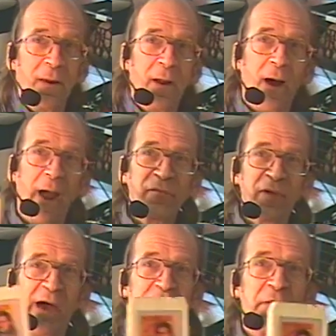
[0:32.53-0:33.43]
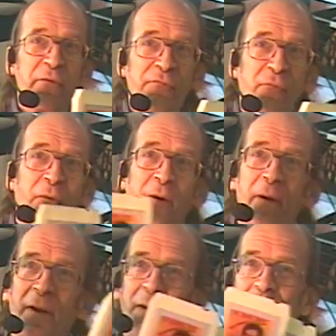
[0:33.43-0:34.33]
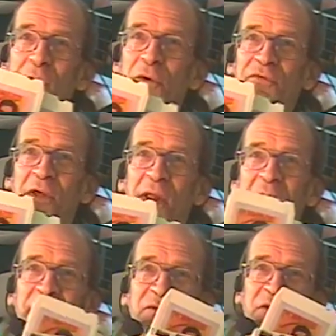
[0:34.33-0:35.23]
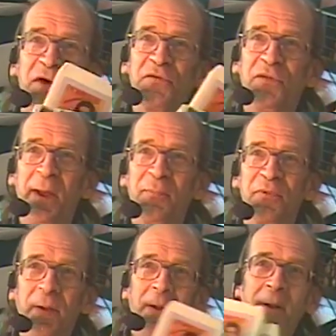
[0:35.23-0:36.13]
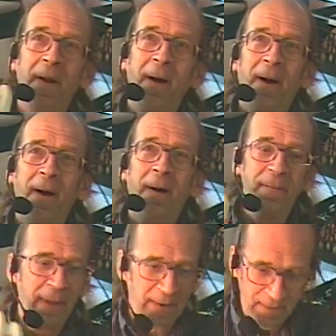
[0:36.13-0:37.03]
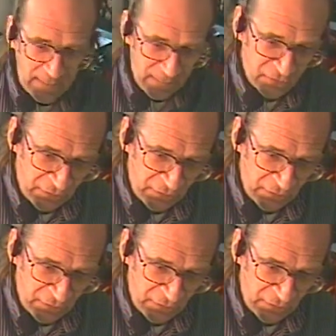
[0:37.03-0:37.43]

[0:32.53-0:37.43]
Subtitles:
I actually have another 4 Neil Sedaka test tapes, so